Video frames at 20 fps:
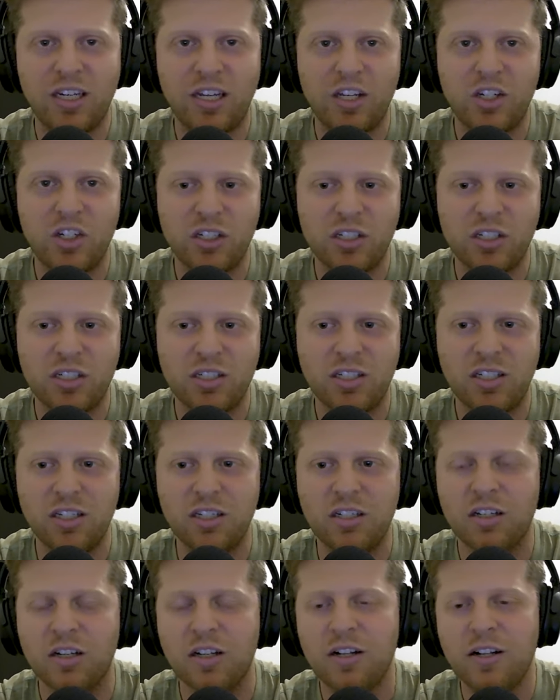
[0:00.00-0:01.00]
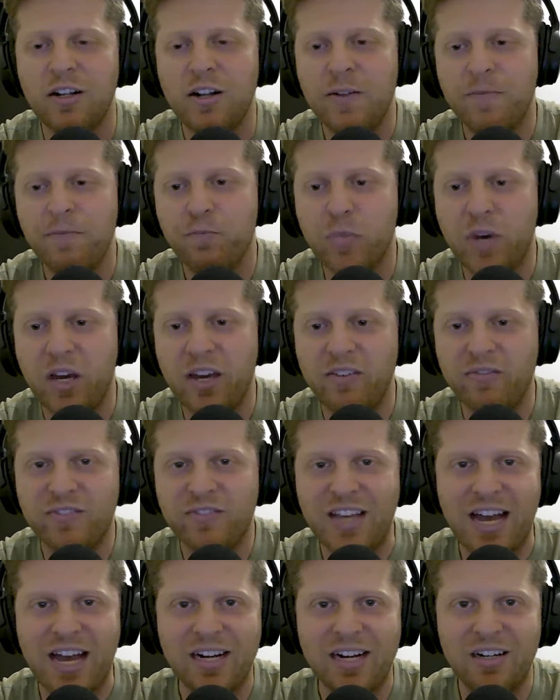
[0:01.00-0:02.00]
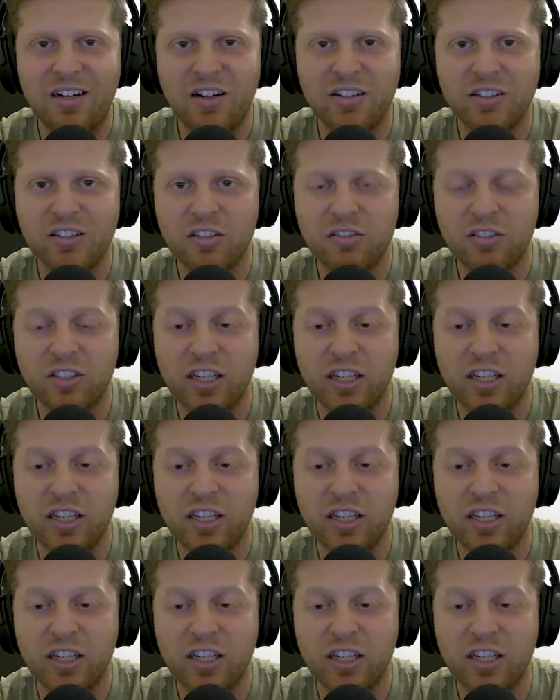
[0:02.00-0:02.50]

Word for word: agent and my dad and aunts and uncles.